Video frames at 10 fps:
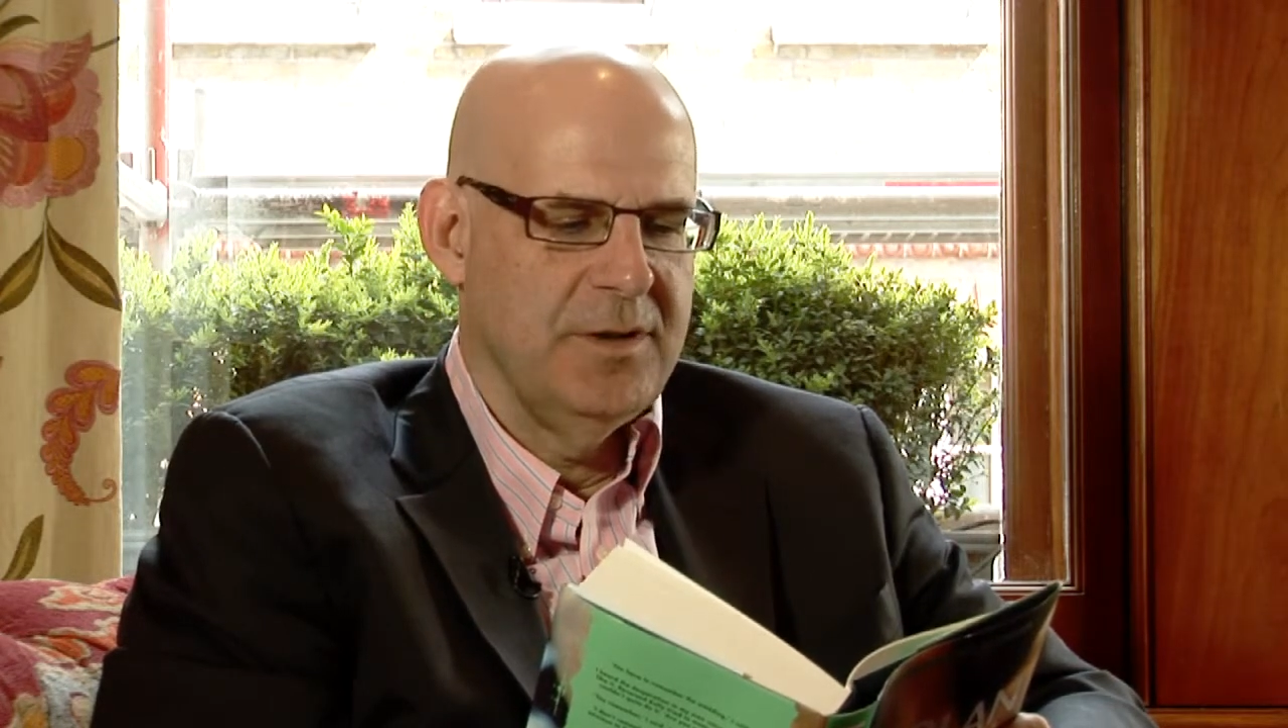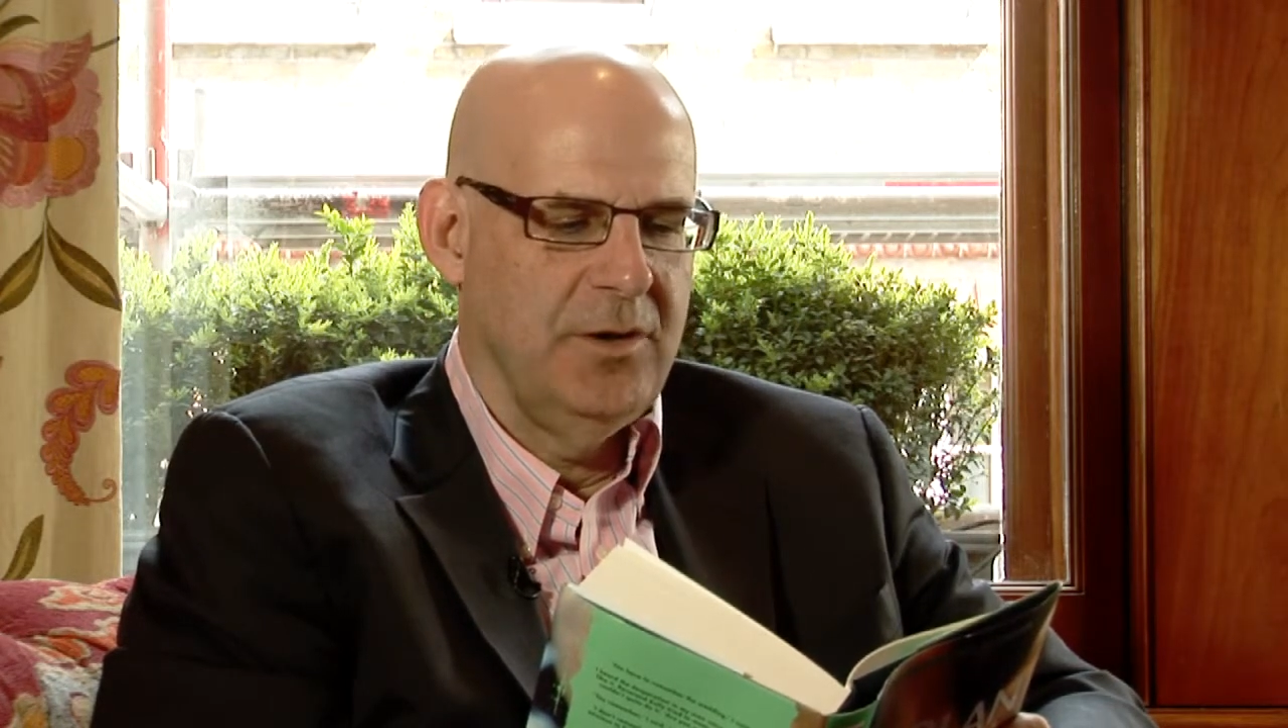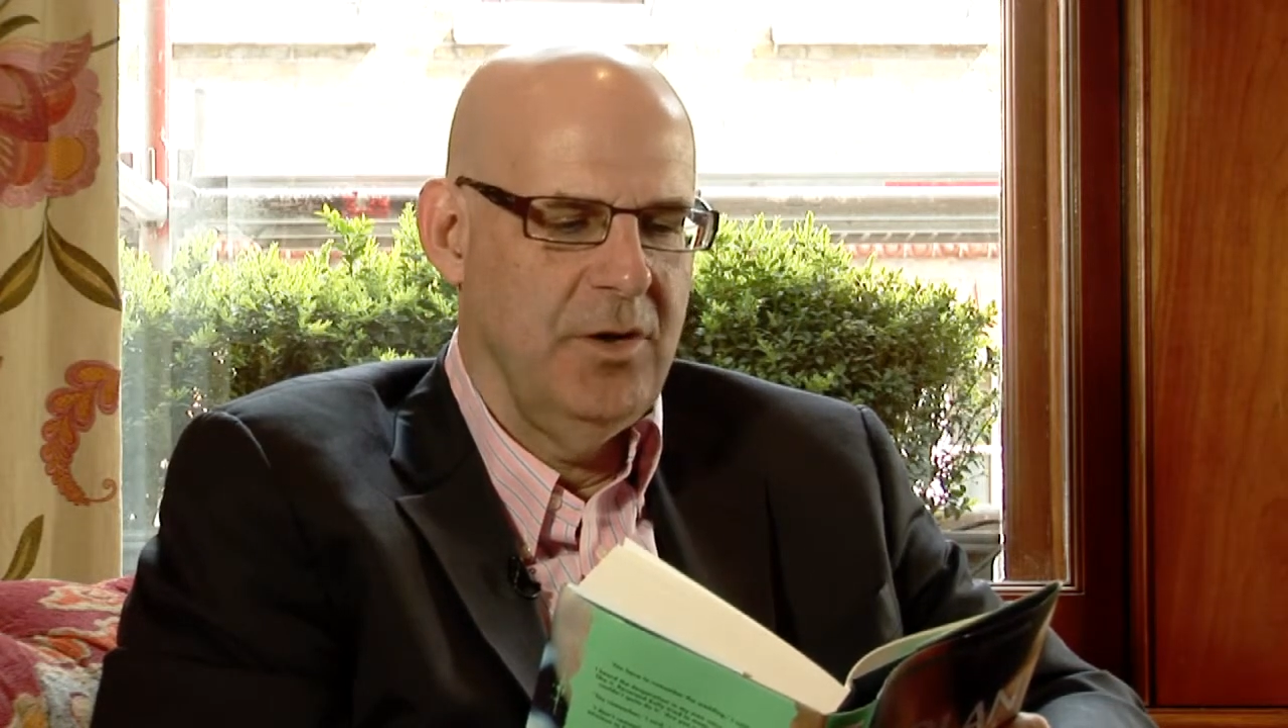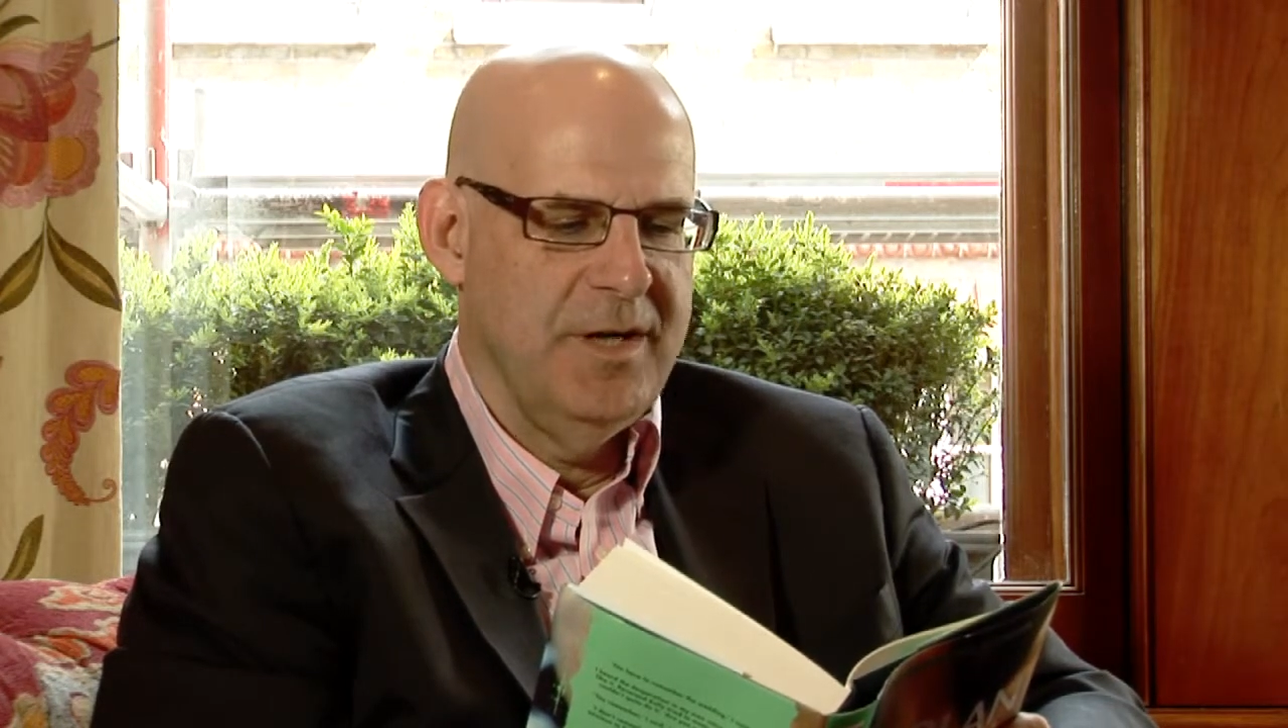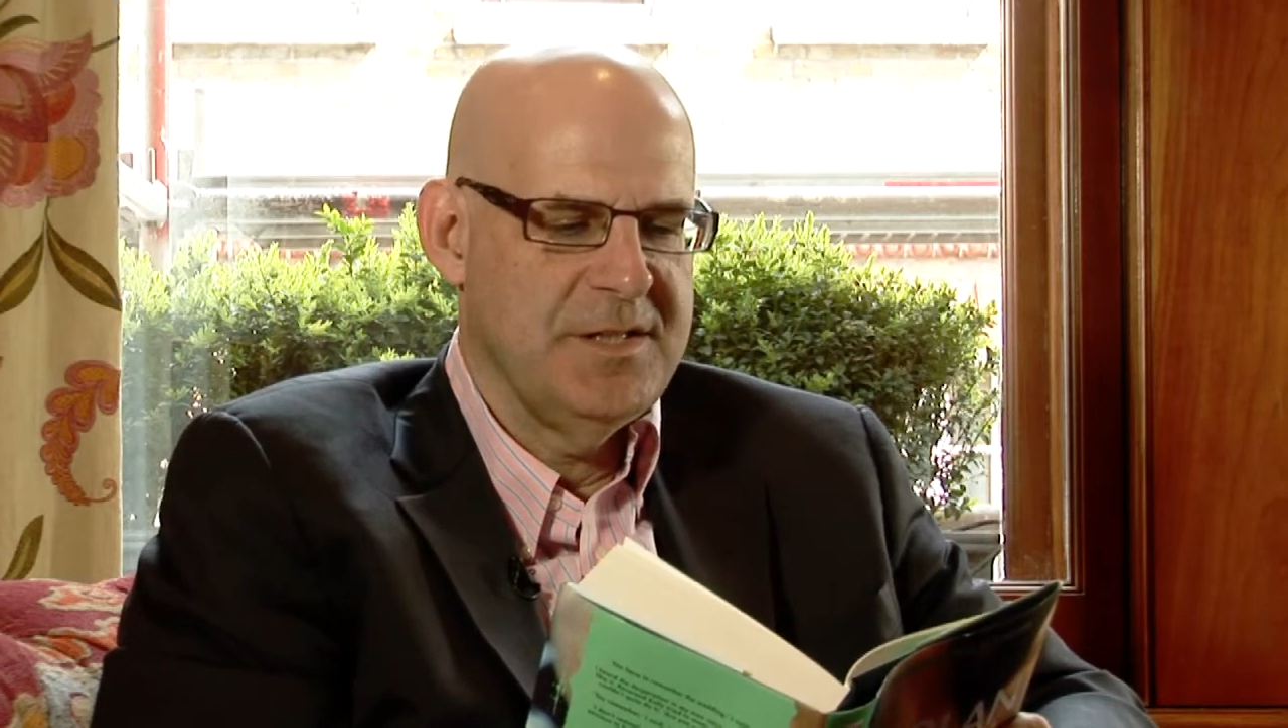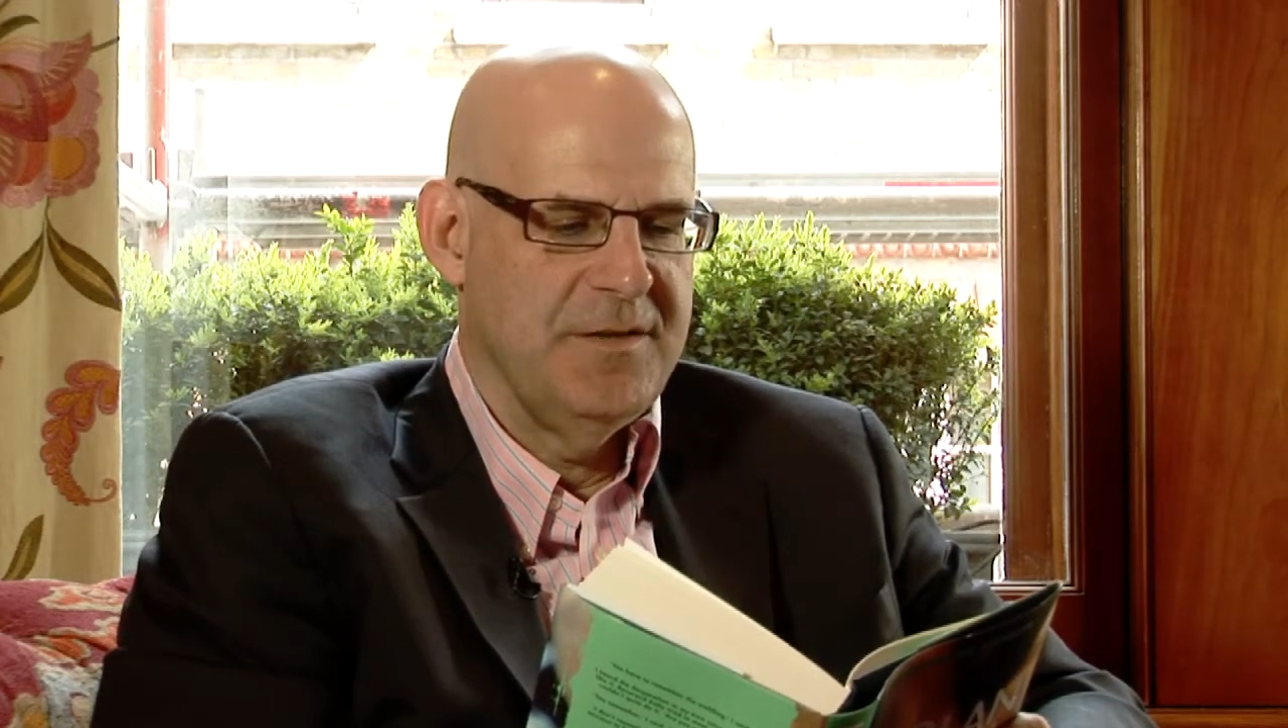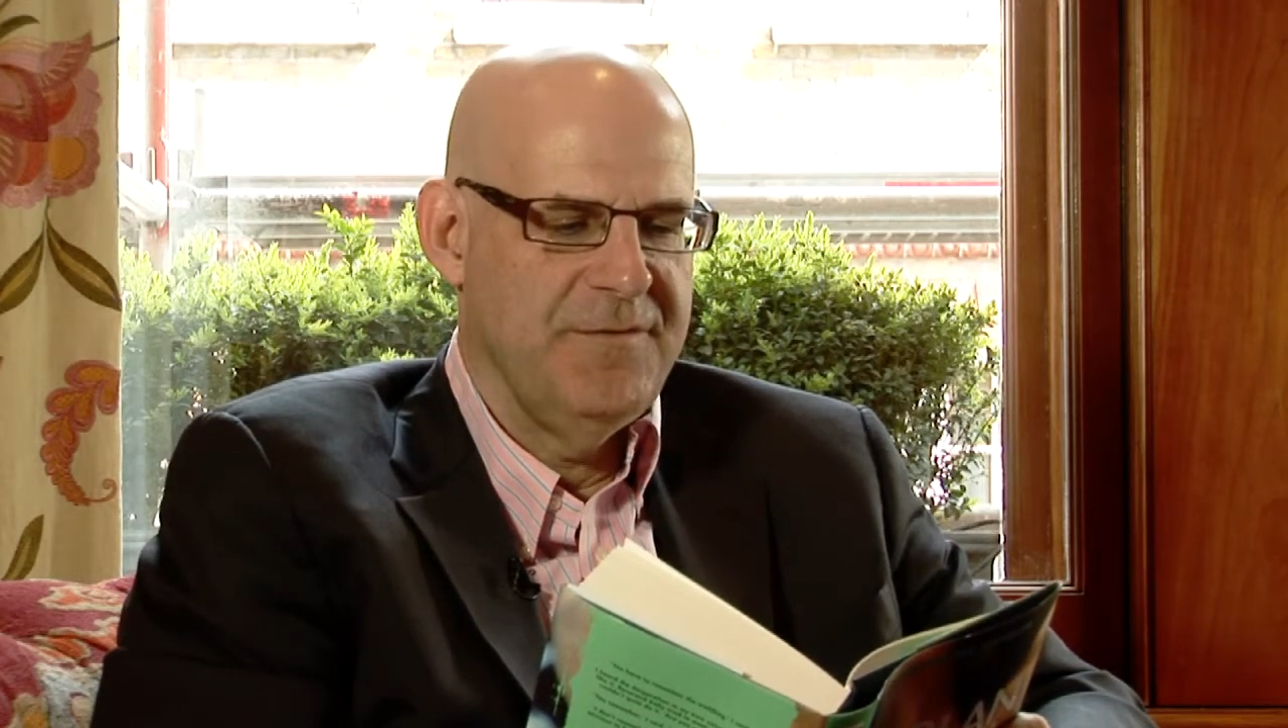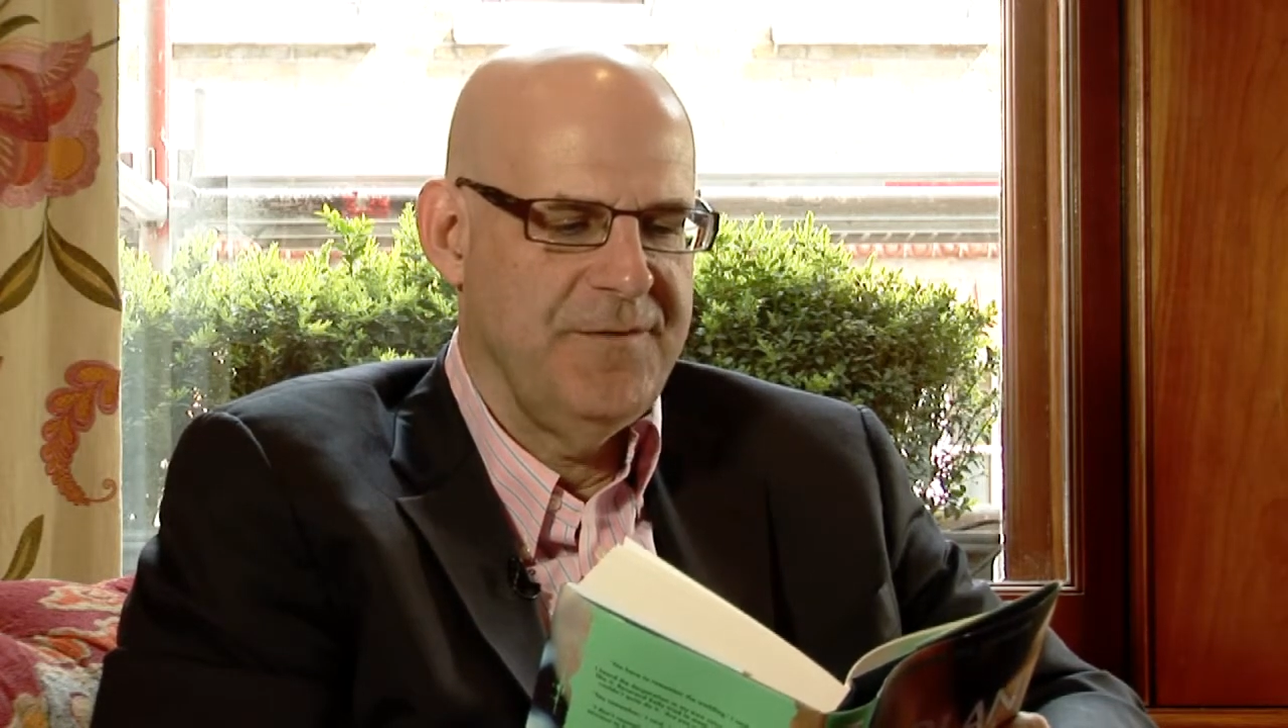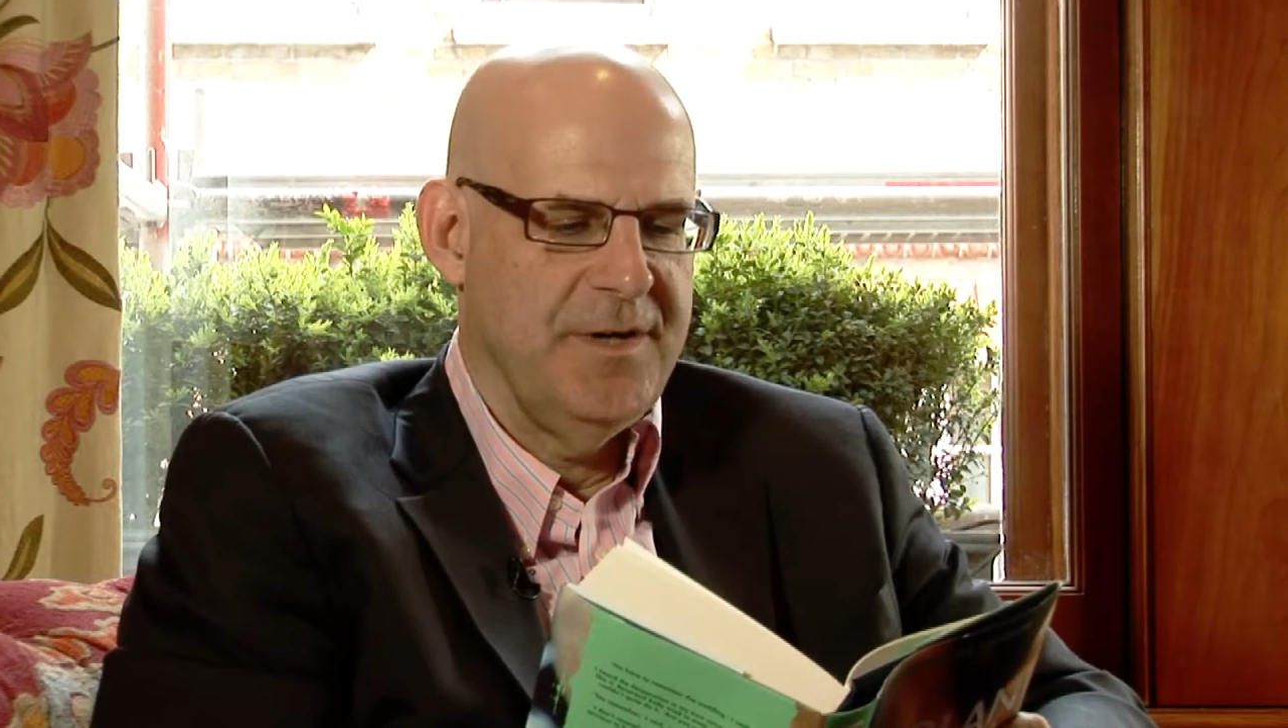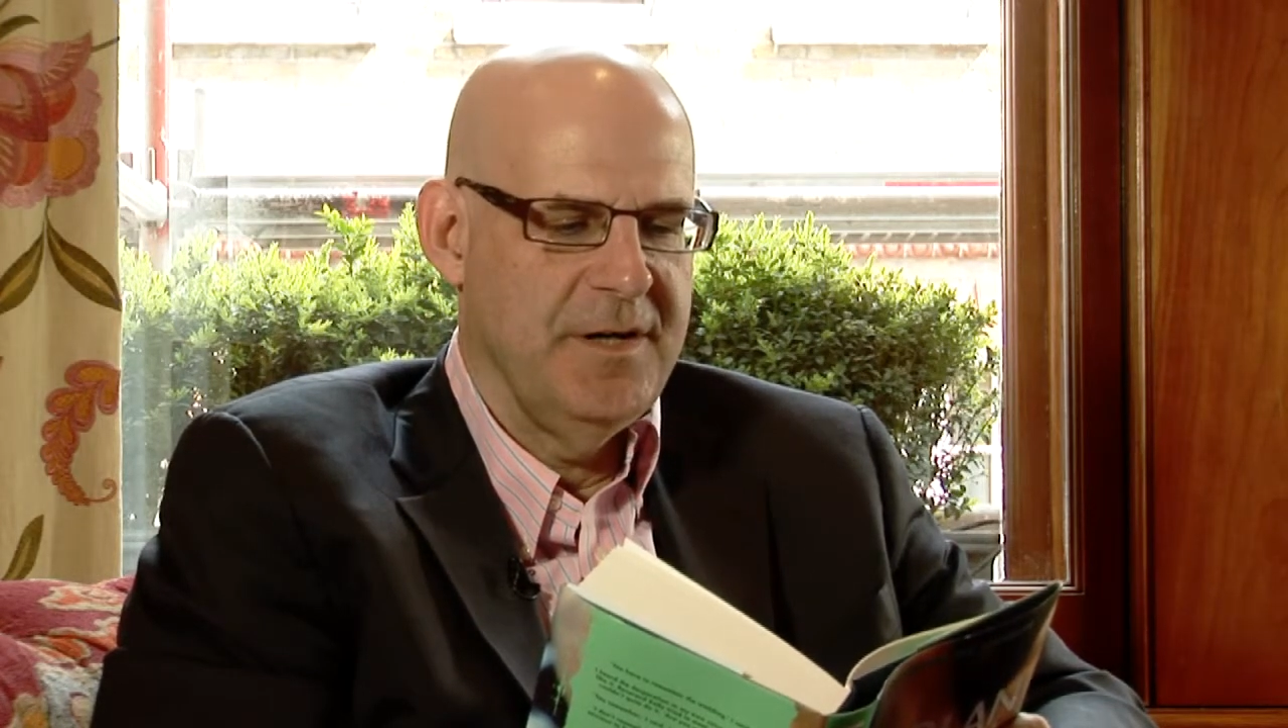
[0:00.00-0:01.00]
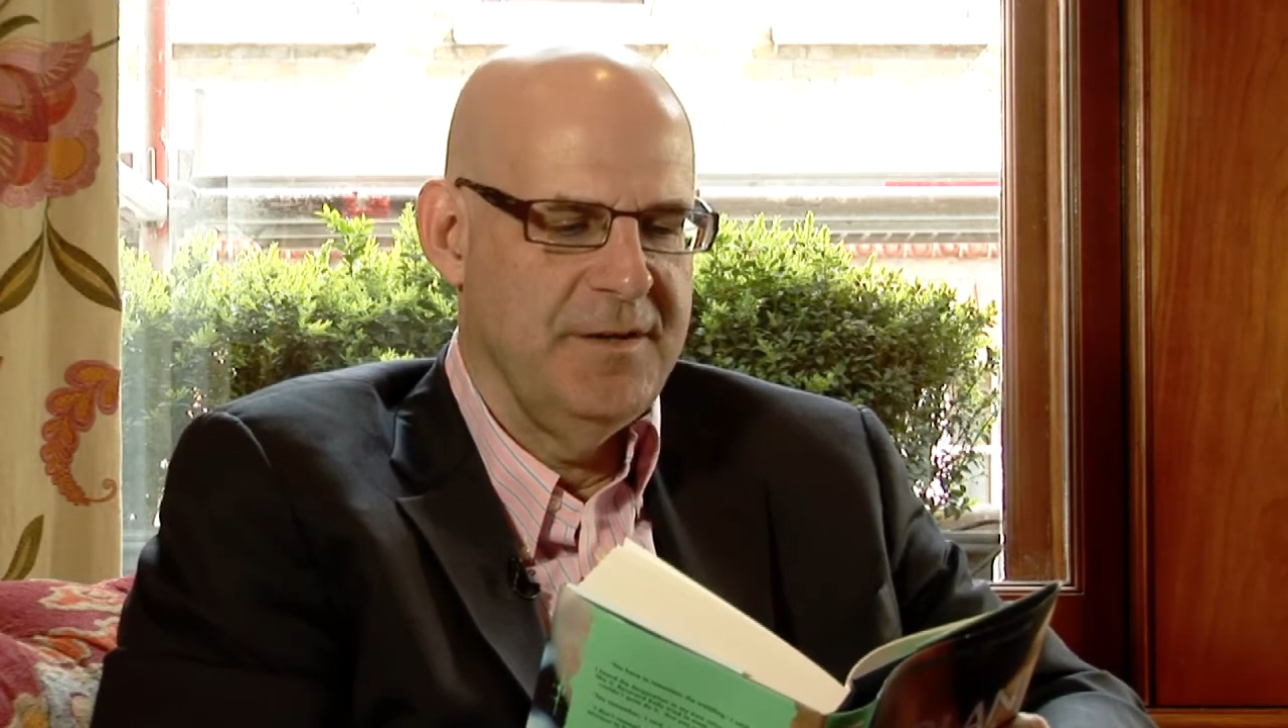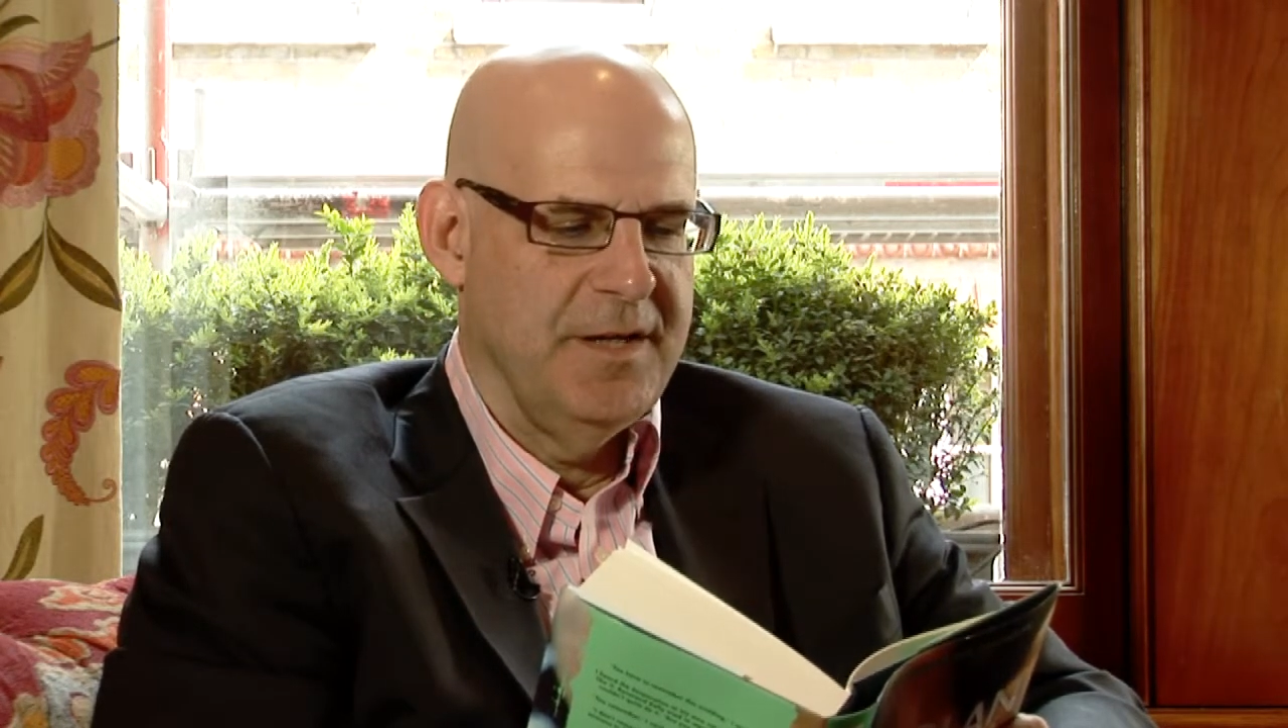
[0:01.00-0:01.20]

glorious inferno